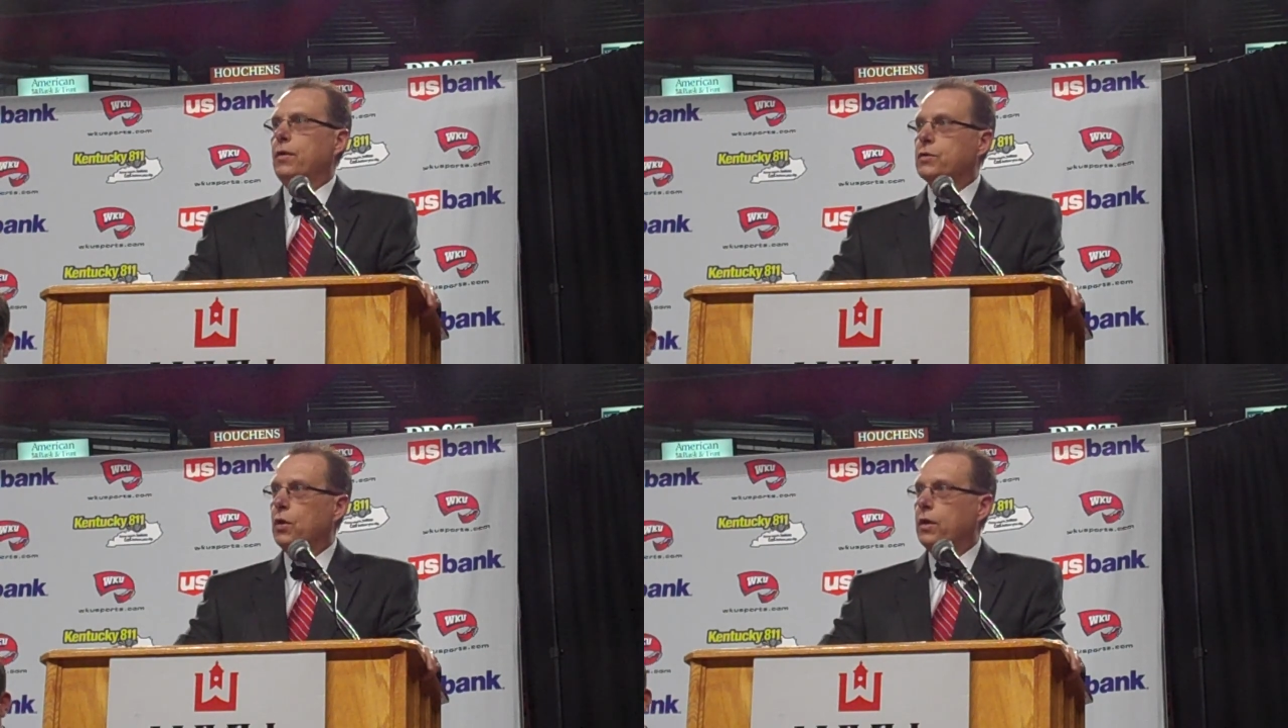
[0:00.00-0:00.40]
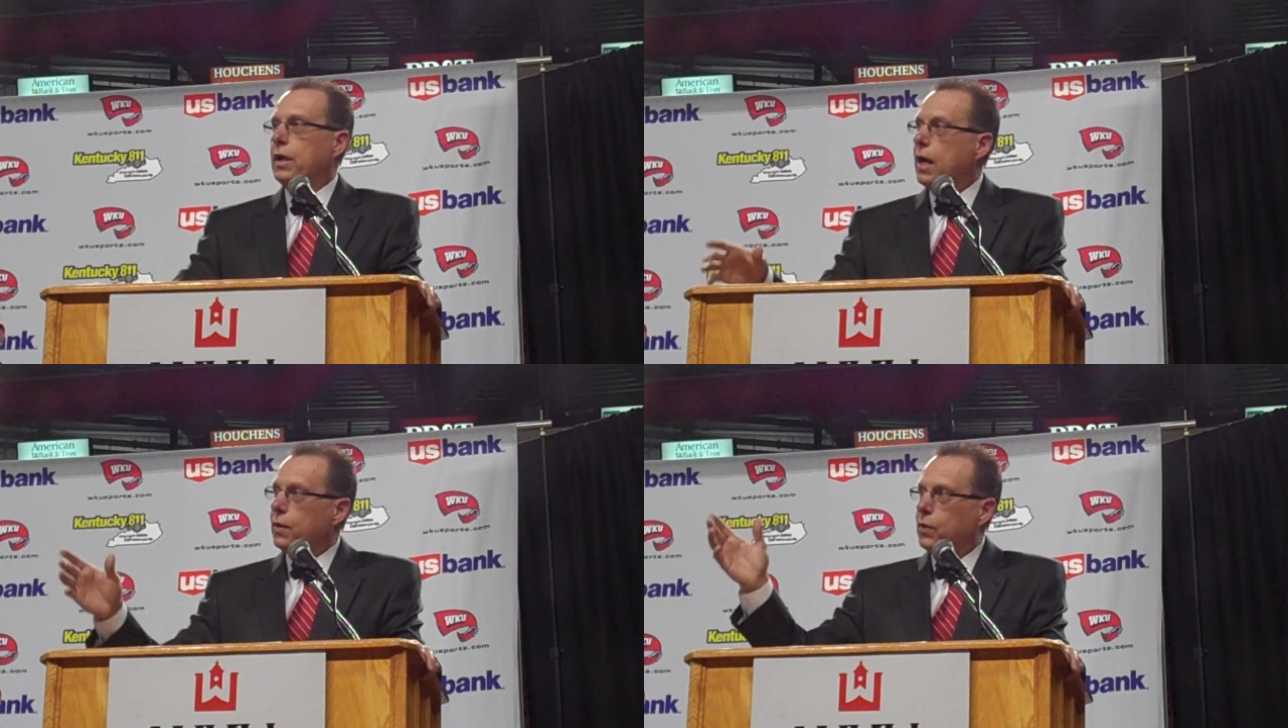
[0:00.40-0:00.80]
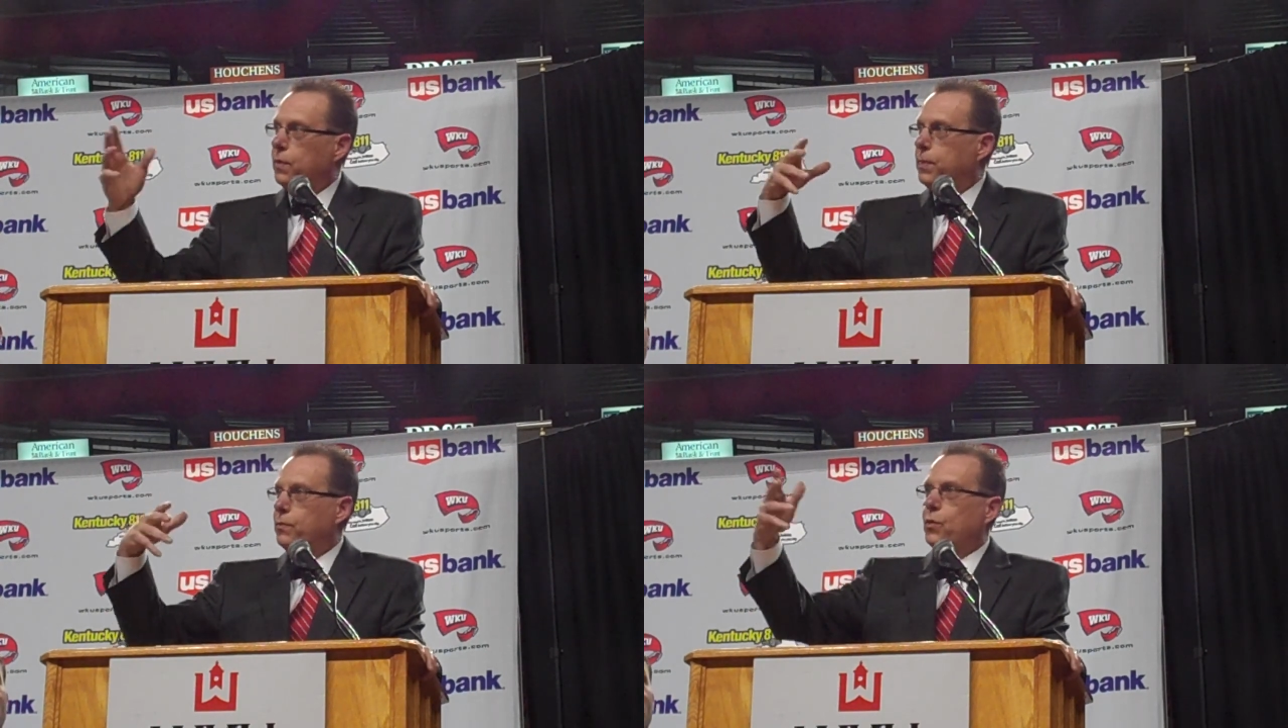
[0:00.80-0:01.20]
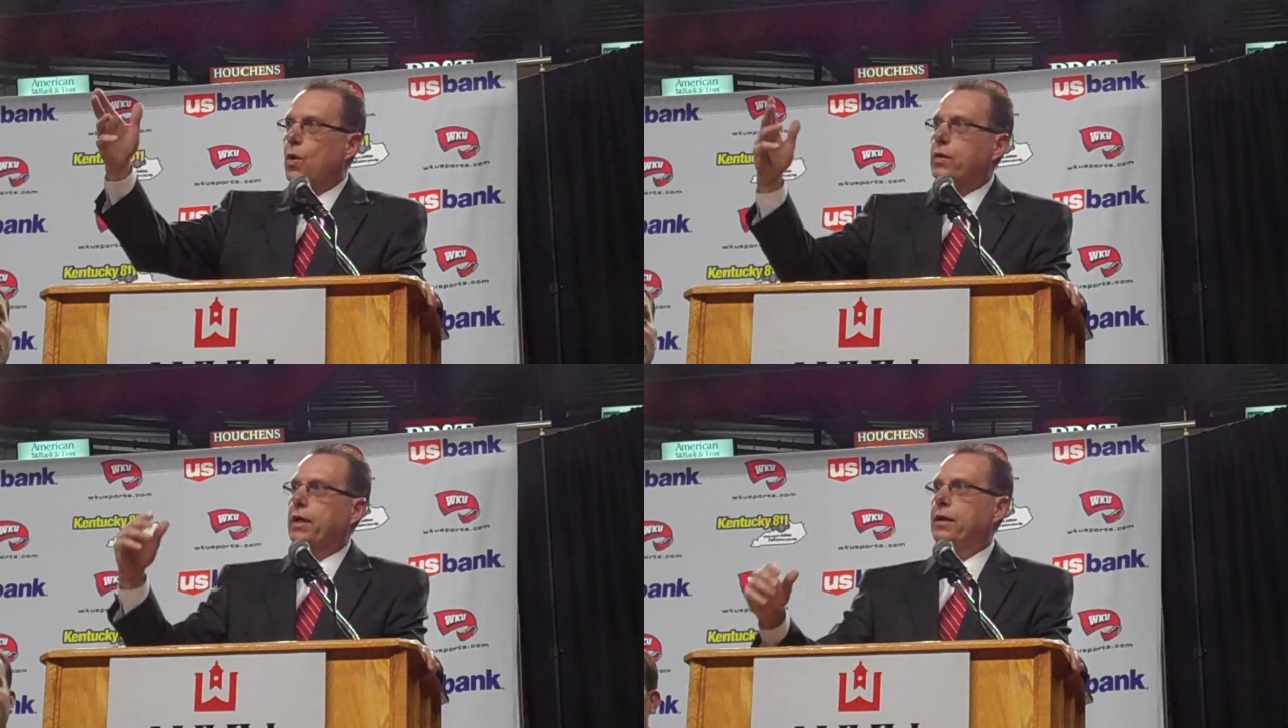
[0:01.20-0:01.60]
Not going
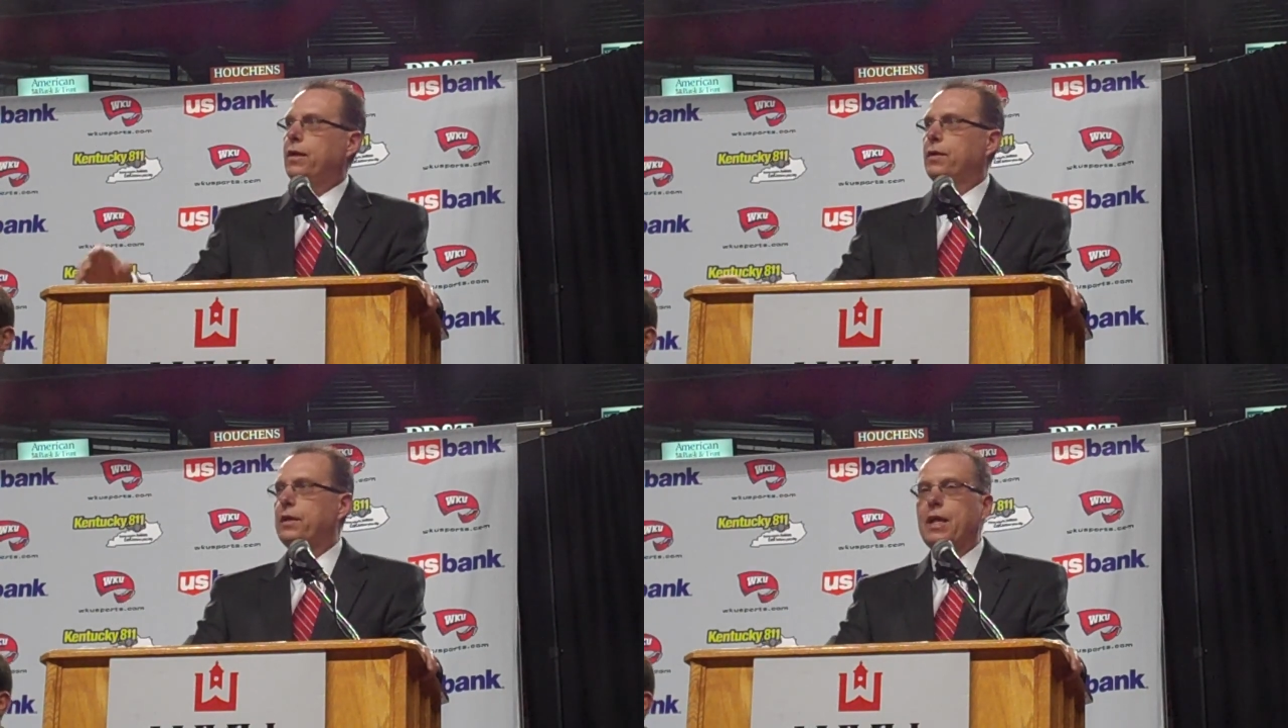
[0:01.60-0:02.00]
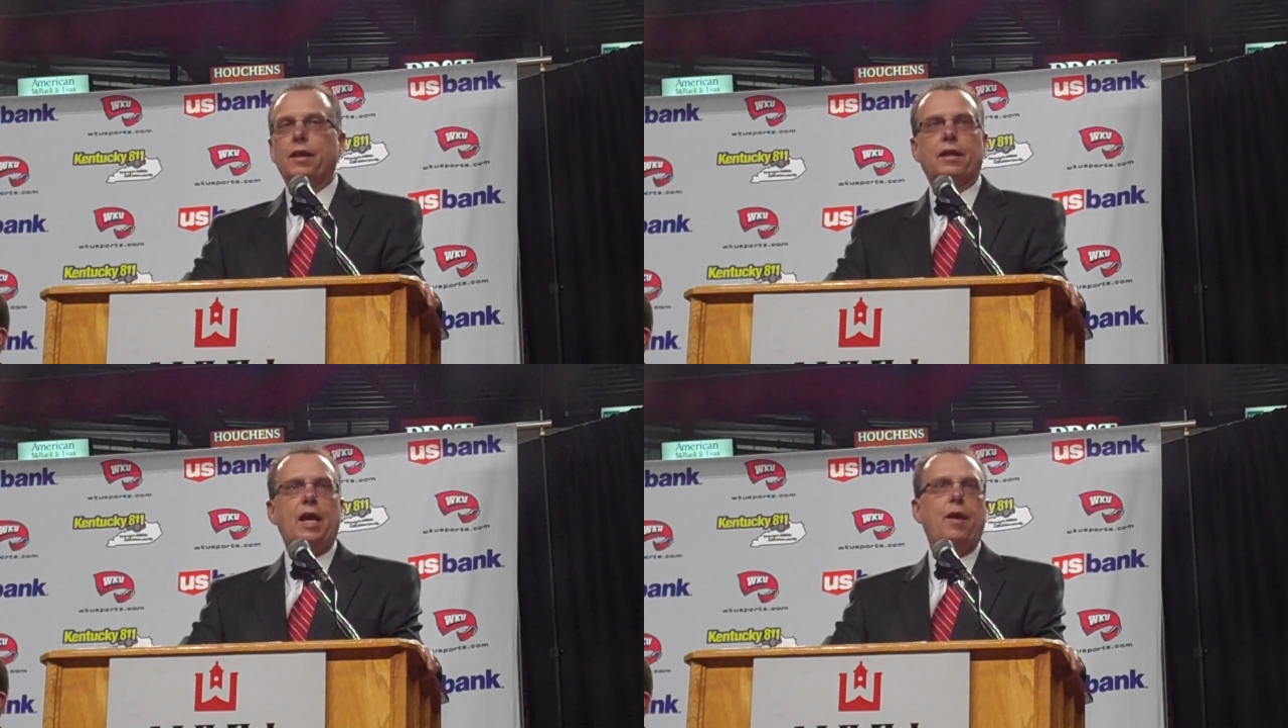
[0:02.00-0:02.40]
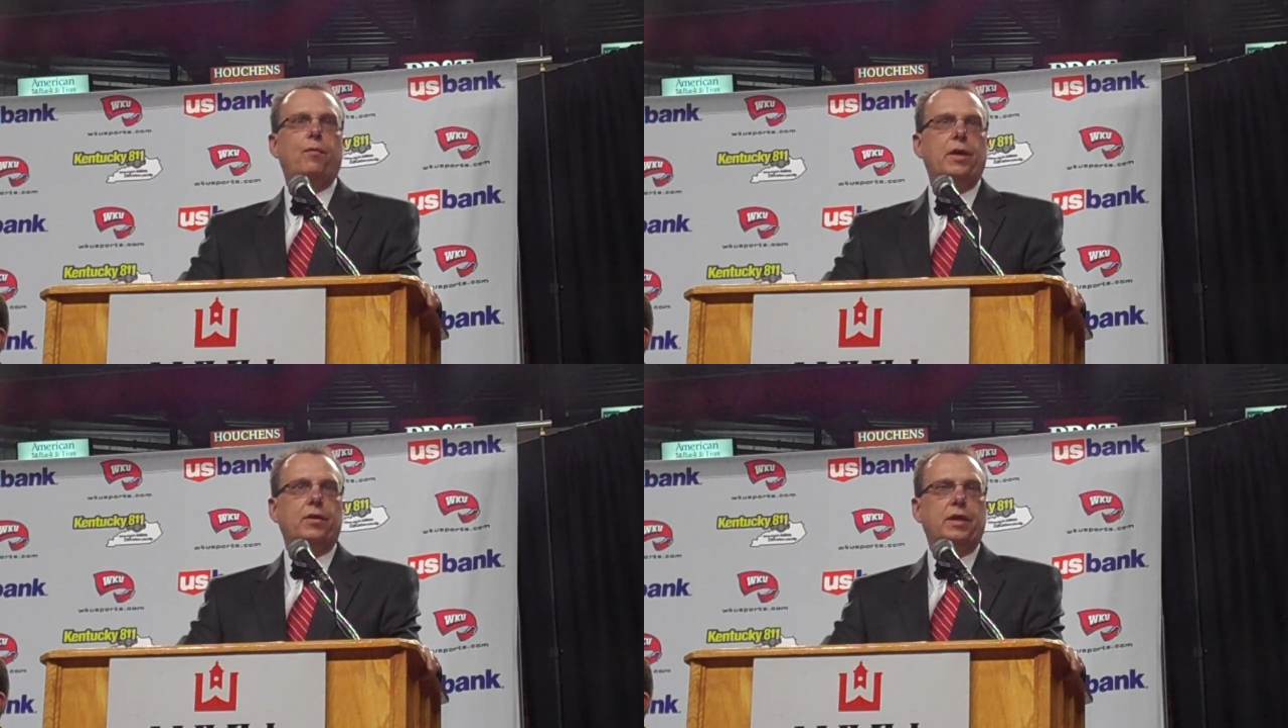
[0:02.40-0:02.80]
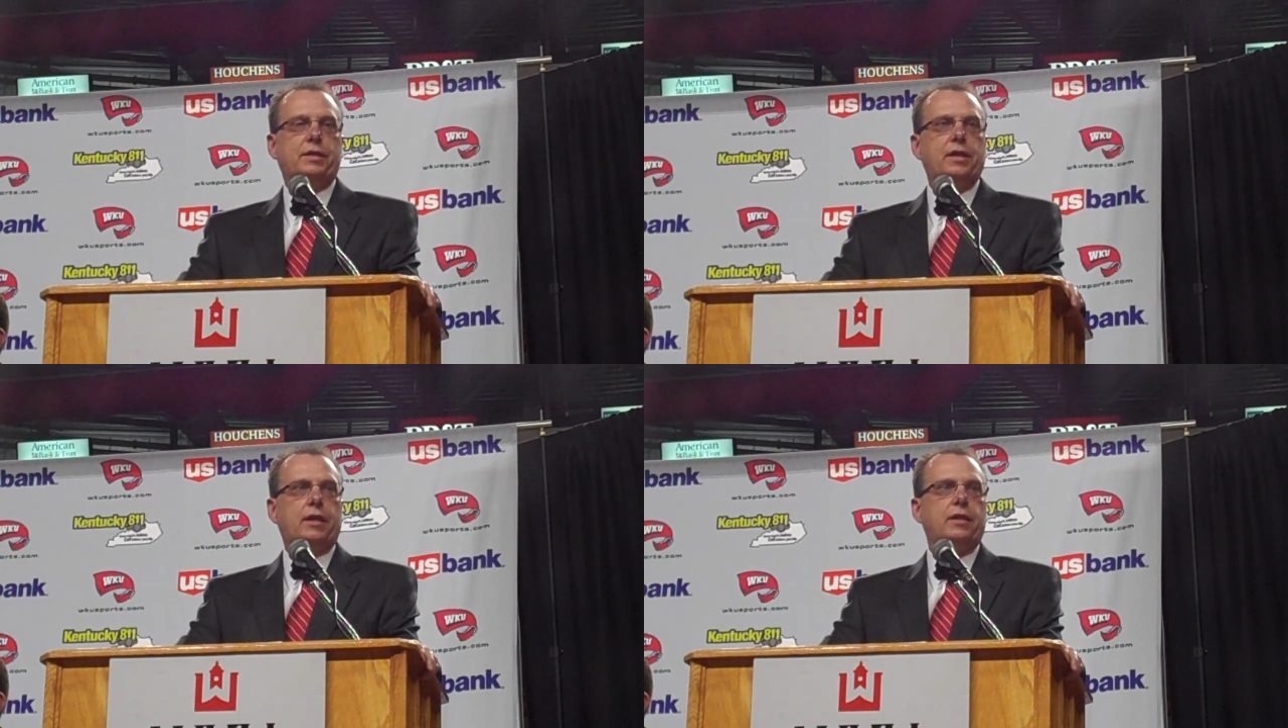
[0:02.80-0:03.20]
to walk in here the day of the game and be able to
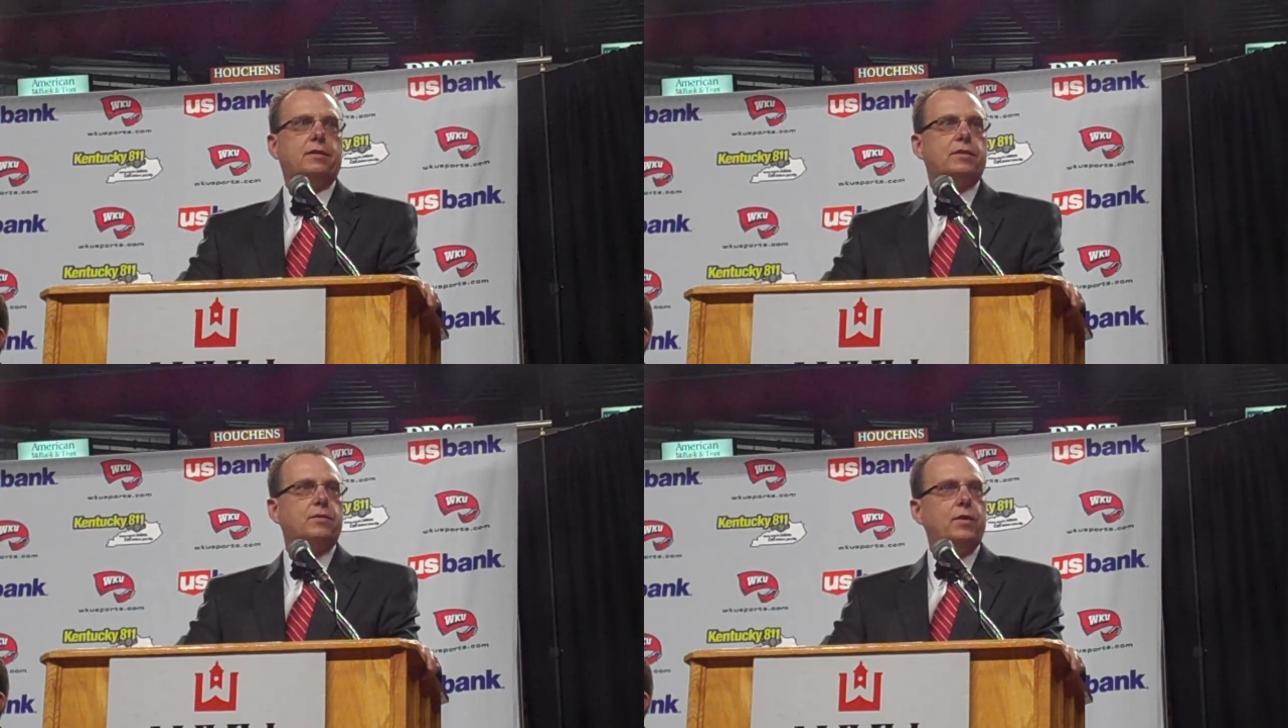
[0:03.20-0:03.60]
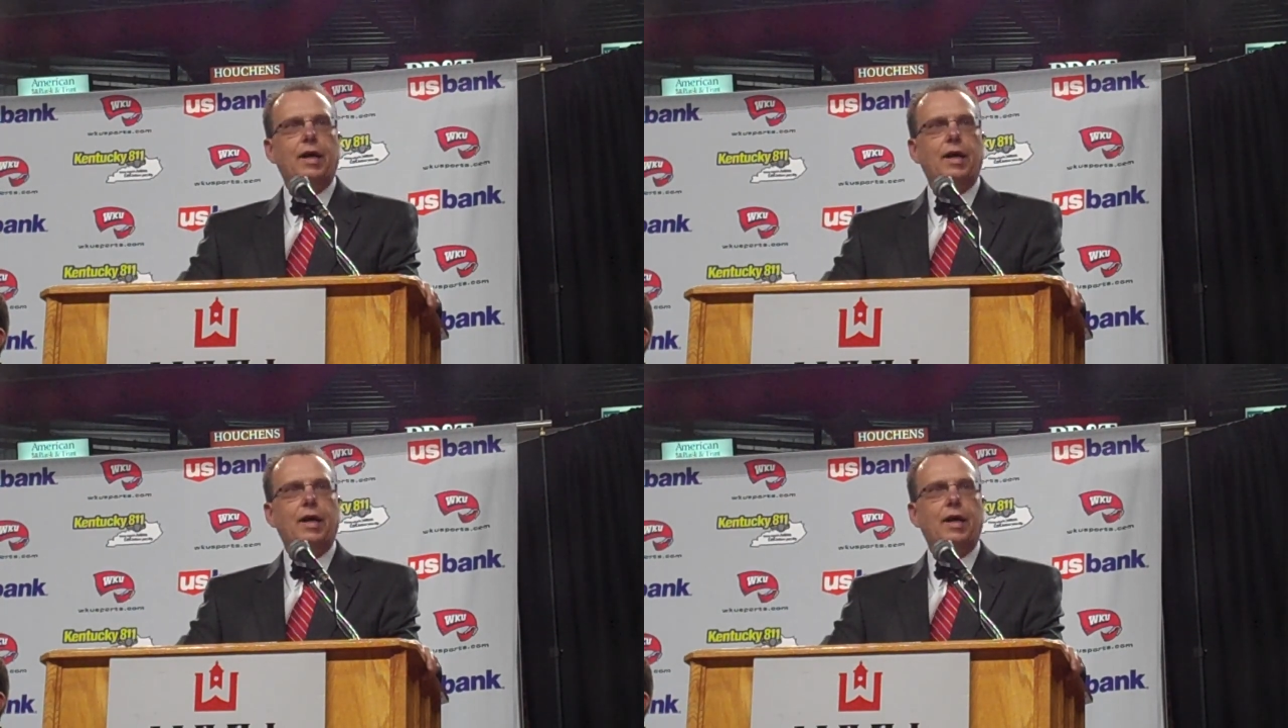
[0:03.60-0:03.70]
get tickets.